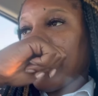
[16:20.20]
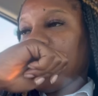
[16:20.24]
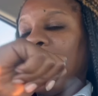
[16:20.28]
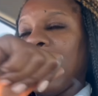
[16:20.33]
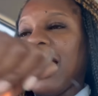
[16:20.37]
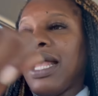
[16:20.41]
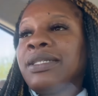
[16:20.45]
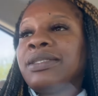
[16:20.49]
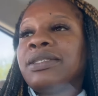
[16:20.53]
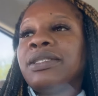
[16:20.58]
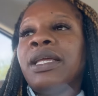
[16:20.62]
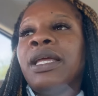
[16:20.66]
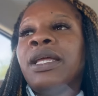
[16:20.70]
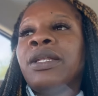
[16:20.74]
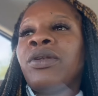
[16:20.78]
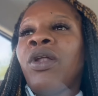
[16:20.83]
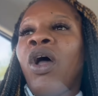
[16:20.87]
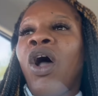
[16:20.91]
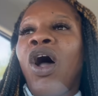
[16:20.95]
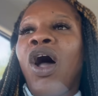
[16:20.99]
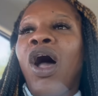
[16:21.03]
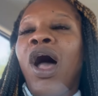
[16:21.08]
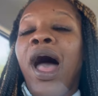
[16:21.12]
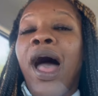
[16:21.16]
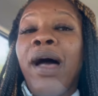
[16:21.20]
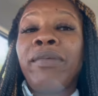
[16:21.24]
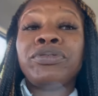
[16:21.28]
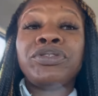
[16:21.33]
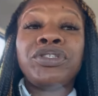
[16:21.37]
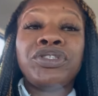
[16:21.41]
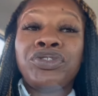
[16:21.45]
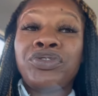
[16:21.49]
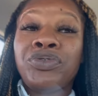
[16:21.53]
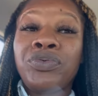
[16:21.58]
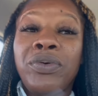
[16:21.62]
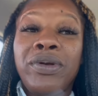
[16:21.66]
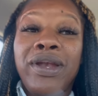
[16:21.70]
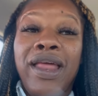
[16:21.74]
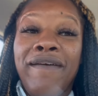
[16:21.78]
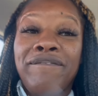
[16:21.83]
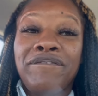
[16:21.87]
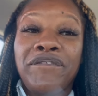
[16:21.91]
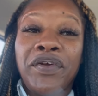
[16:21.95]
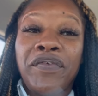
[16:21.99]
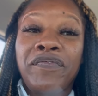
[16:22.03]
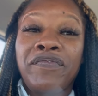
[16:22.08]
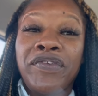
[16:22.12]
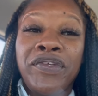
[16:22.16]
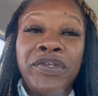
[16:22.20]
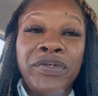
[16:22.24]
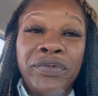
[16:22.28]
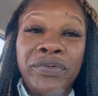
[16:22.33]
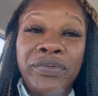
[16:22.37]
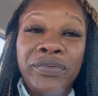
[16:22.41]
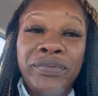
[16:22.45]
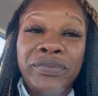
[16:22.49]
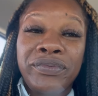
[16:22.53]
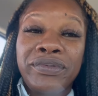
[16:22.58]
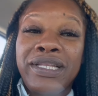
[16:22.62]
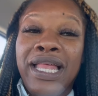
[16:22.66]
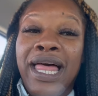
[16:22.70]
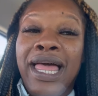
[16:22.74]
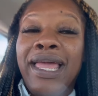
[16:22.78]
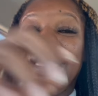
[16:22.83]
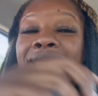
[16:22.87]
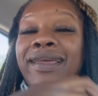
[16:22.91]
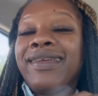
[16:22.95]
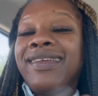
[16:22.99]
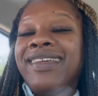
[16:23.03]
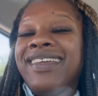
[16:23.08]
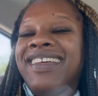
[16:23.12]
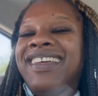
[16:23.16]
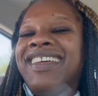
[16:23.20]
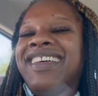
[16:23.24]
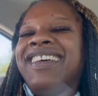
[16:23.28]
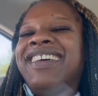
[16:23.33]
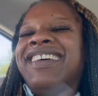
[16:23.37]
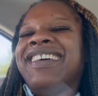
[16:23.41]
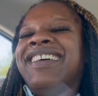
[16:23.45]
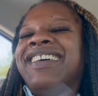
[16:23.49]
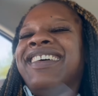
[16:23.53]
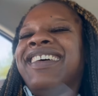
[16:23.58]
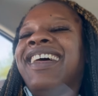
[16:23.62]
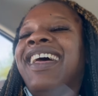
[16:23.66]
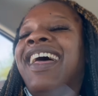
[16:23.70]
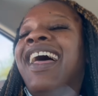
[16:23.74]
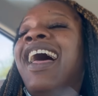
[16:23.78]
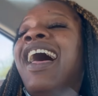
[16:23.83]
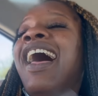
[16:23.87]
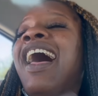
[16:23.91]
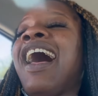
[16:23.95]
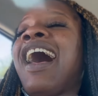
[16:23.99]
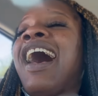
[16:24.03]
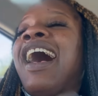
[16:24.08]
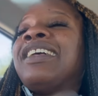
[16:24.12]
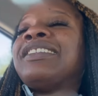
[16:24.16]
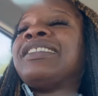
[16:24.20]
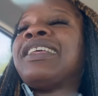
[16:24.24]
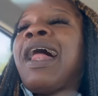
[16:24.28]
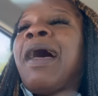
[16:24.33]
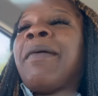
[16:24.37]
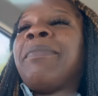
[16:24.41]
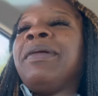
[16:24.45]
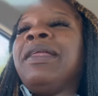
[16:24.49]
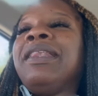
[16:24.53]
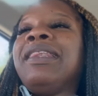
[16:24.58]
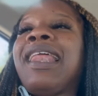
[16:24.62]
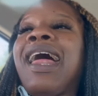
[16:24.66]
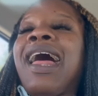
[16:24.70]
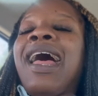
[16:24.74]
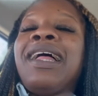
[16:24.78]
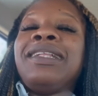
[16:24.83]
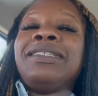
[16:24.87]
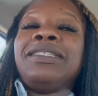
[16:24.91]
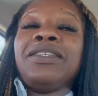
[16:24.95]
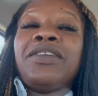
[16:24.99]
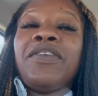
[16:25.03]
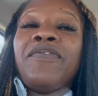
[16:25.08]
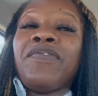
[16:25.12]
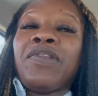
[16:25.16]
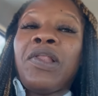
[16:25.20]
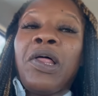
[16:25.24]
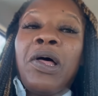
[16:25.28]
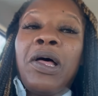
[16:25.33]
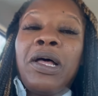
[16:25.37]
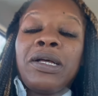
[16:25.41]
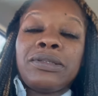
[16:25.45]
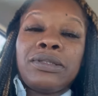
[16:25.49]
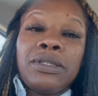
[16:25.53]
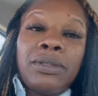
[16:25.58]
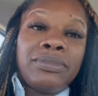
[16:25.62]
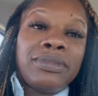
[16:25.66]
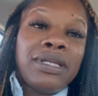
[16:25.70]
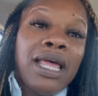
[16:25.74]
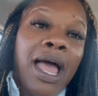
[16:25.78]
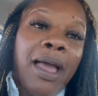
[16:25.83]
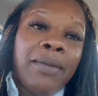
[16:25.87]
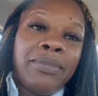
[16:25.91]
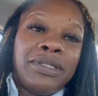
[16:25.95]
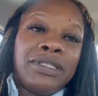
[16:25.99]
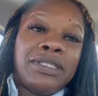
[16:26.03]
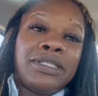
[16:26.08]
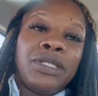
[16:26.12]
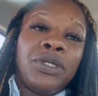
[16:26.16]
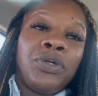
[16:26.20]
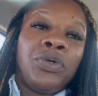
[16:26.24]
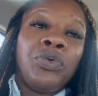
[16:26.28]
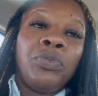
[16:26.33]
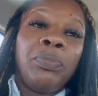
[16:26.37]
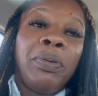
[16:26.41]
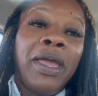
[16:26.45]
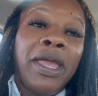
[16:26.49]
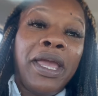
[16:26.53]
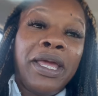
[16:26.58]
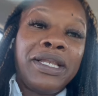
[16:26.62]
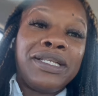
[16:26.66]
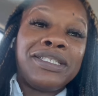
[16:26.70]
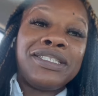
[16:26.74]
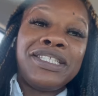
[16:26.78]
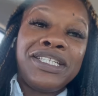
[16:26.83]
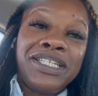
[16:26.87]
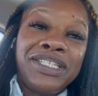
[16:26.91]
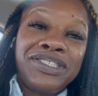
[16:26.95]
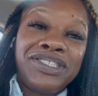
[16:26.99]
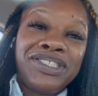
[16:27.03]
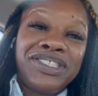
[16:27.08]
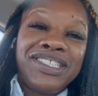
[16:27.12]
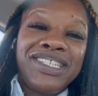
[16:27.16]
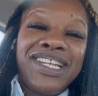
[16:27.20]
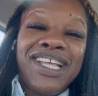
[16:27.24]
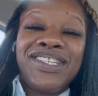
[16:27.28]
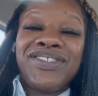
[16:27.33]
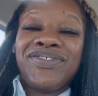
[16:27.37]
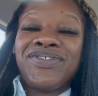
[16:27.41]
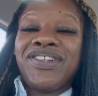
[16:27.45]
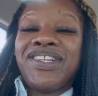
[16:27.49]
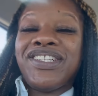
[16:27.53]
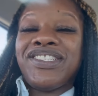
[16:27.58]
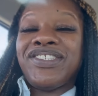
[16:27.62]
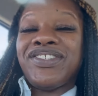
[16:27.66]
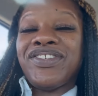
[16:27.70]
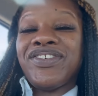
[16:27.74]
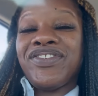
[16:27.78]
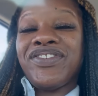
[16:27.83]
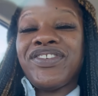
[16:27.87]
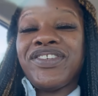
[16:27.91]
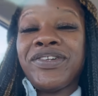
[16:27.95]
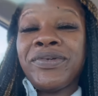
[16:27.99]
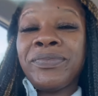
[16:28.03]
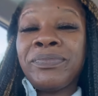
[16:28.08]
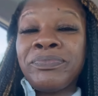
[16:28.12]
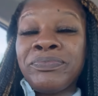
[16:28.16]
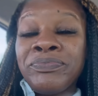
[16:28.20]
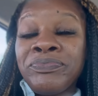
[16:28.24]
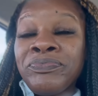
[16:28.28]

I said, "Nah, I was just doing that for views." Like, I said, "I'd be lying to the vlog sometime to see who's paying attention." That's what I told her.